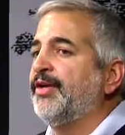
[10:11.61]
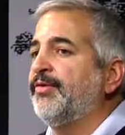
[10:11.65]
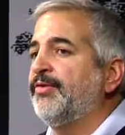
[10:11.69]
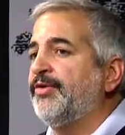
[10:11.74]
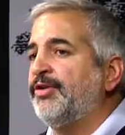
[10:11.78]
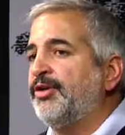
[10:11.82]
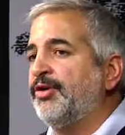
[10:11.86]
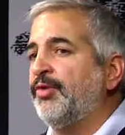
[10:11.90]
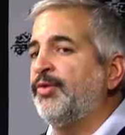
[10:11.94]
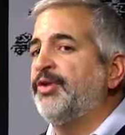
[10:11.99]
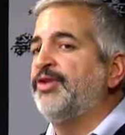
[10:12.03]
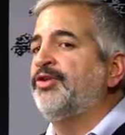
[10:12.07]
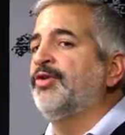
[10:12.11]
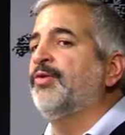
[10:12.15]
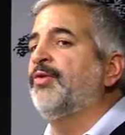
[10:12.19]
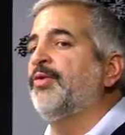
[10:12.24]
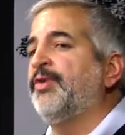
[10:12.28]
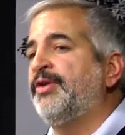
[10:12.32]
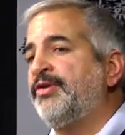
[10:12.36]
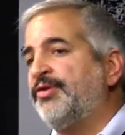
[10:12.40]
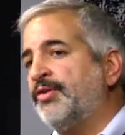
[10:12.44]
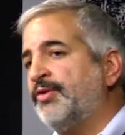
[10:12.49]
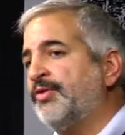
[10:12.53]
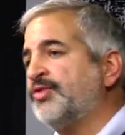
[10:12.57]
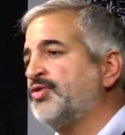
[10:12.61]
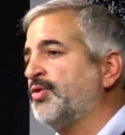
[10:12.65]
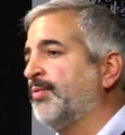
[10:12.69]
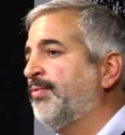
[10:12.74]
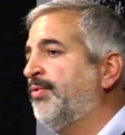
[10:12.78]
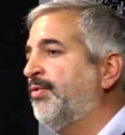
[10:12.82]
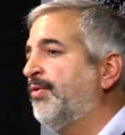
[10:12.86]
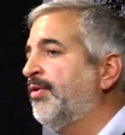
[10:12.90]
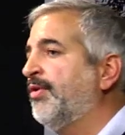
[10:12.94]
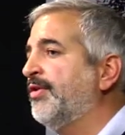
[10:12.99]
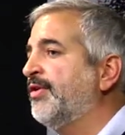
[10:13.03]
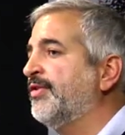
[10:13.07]
And, we do what we do as
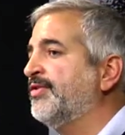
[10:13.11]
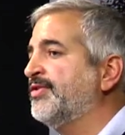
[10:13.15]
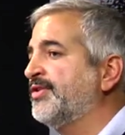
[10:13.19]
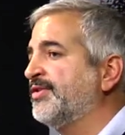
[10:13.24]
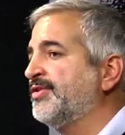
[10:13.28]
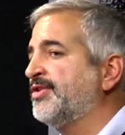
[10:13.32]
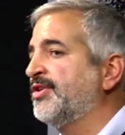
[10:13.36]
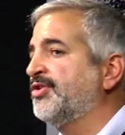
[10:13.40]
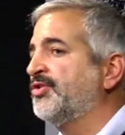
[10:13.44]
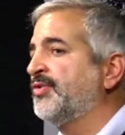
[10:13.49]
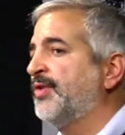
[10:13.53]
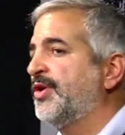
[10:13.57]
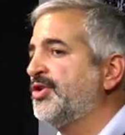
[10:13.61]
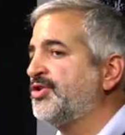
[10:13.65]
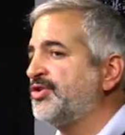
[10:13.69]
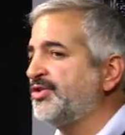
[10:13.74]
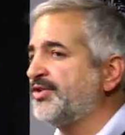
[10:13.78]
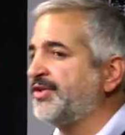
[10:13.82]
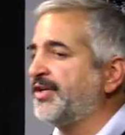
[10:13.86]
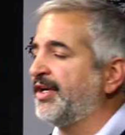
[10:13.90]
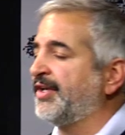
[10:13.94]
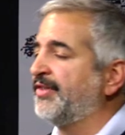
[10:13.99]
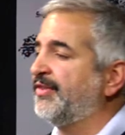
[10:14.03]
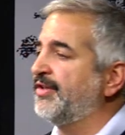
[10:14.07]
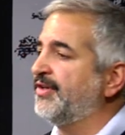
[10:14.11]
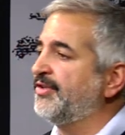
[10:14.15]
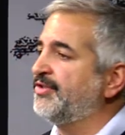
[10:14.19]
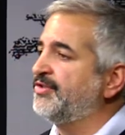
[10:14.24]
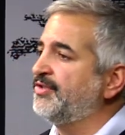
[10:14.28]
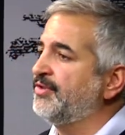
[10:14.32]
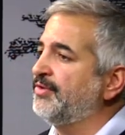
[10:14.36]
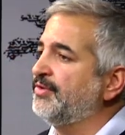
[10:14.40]
reporters in situations like this.